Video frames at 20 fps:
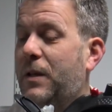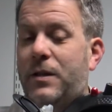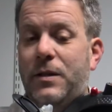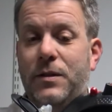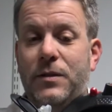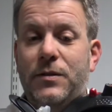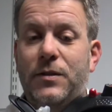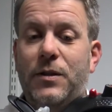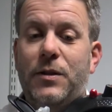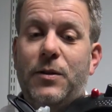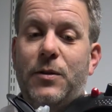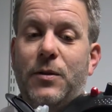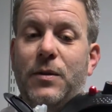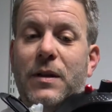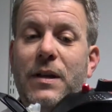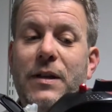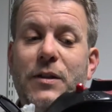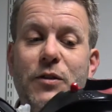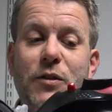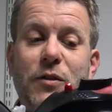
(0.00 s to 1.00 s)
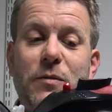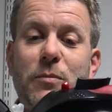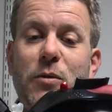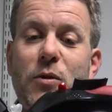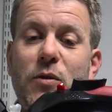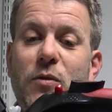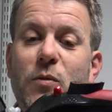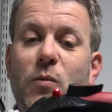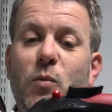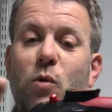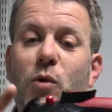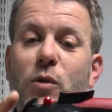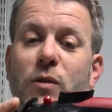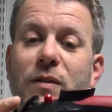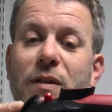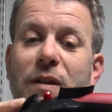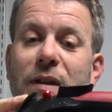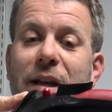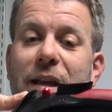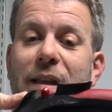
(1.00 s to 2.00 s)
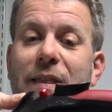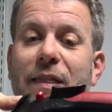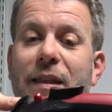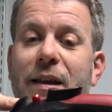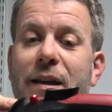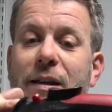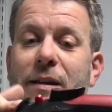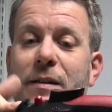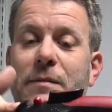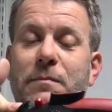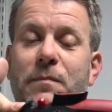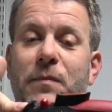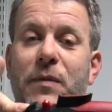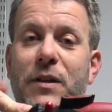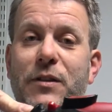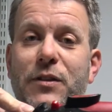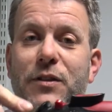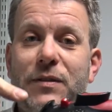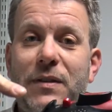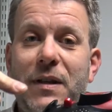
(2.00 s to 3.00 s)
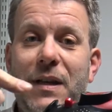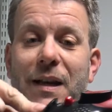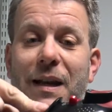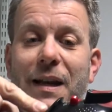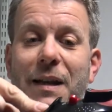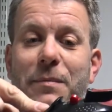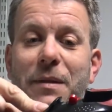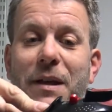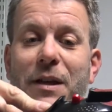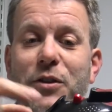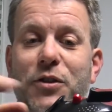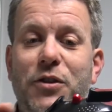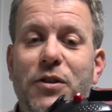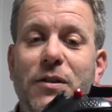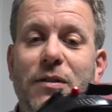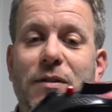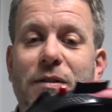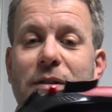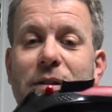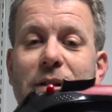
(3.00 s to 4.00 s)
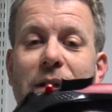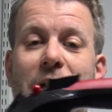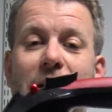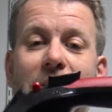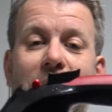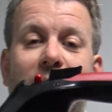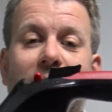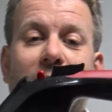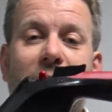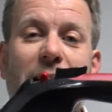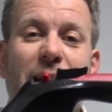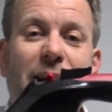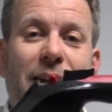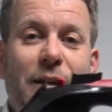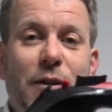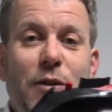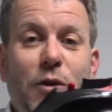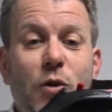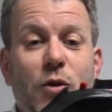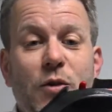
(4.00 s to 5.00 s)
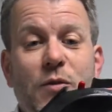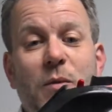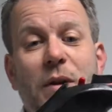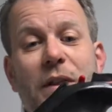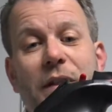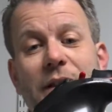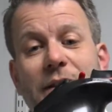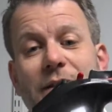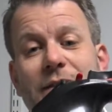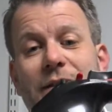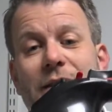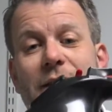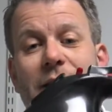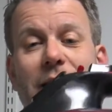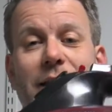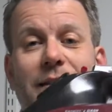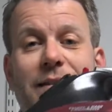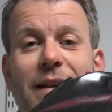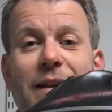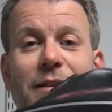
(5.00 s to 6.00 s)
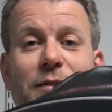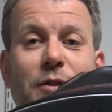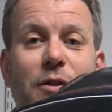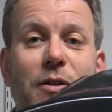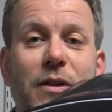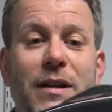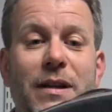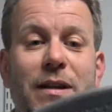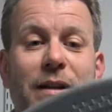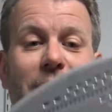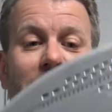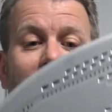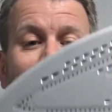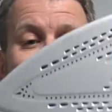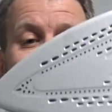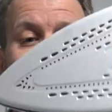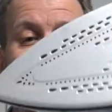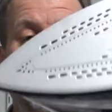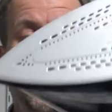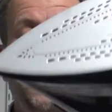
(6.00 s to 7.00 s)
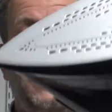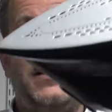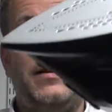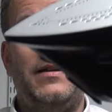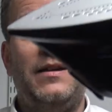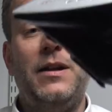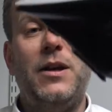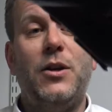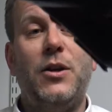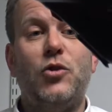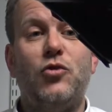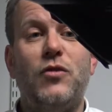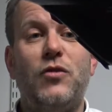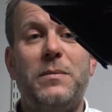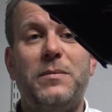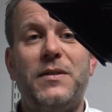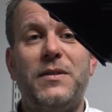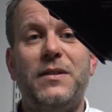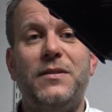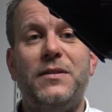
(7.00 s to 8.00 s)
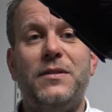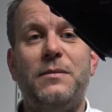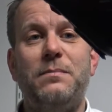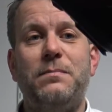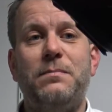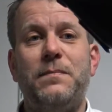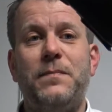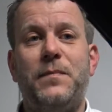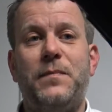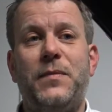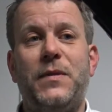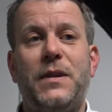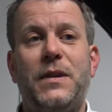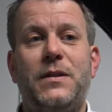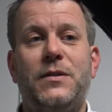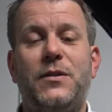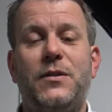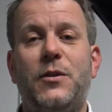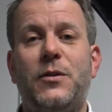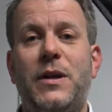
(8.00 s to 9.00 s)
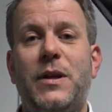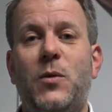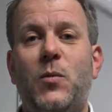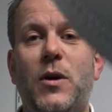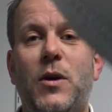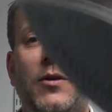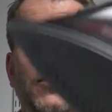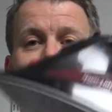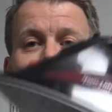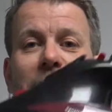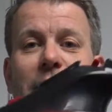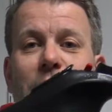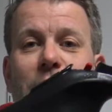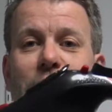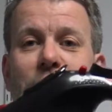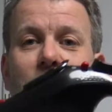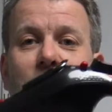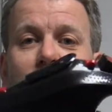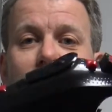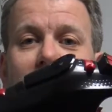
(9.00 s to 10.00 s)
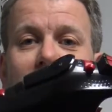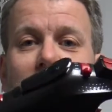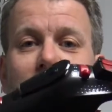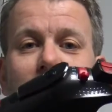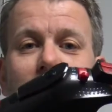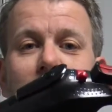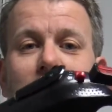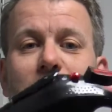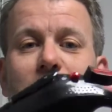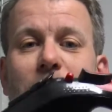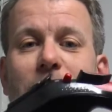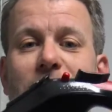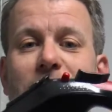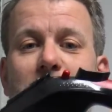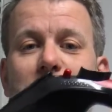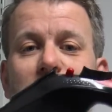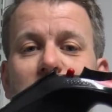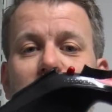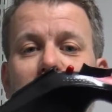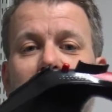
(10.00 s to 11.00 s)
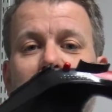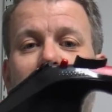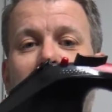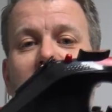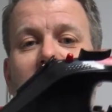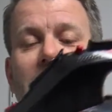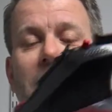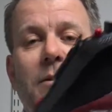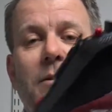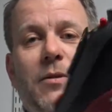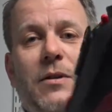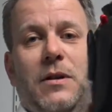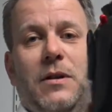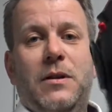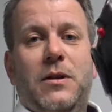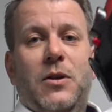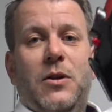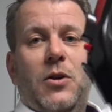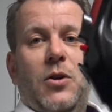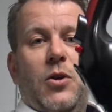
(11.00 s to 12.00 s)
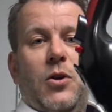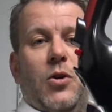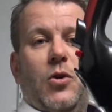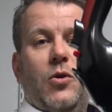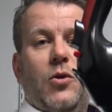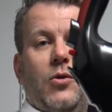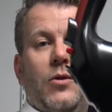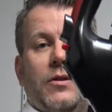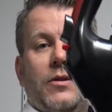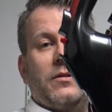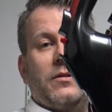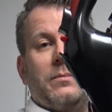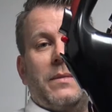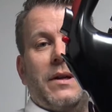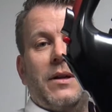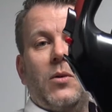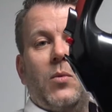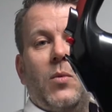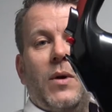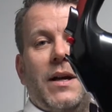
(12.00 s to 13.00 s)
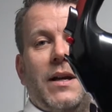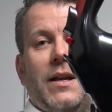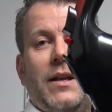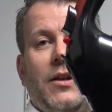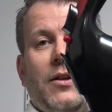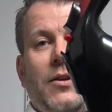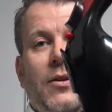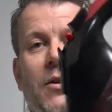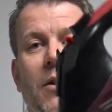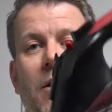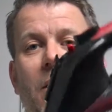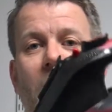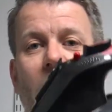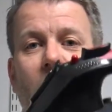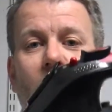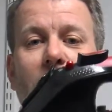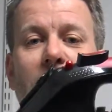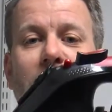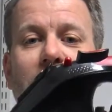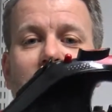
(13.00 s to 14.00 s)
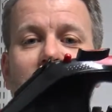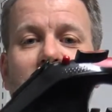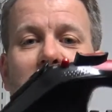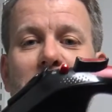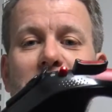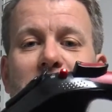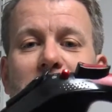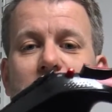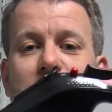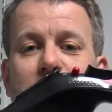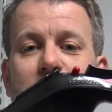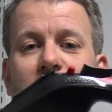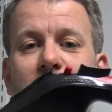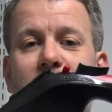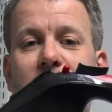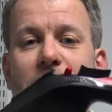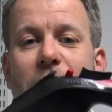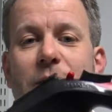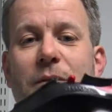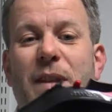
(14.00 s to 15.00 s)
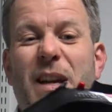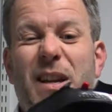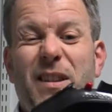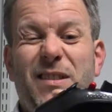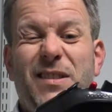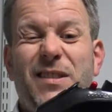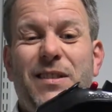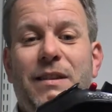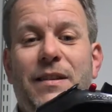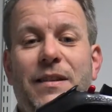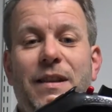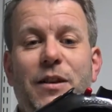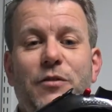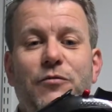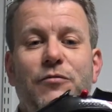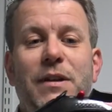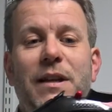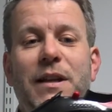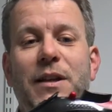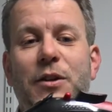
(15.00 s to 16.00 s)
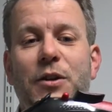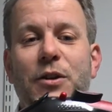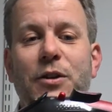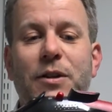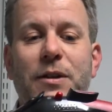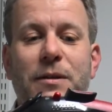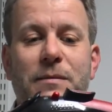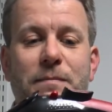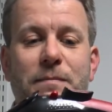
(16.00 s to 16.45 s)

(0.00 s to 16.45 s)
So let's just put some water in there. Just clip that shut, and of course with this, it has got an anti-drip system, so it won't leak at all, even if you tip it upside down, or it matter where you tip it. So that's really good.